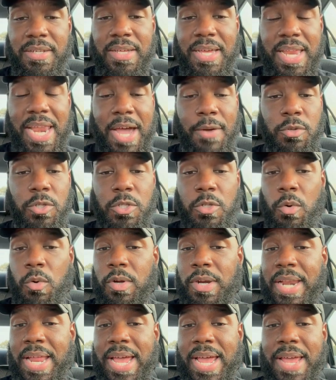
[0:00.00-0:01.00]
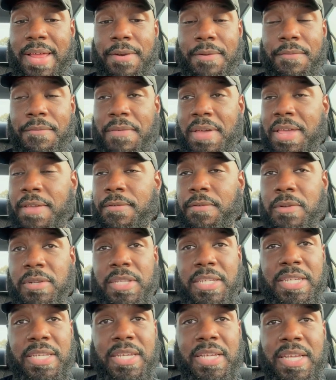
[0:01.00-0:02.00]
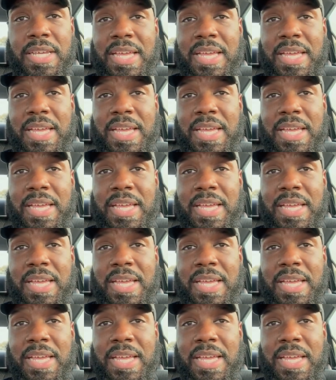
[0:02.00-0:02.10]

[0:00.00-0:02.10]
And I was doing that faithfully,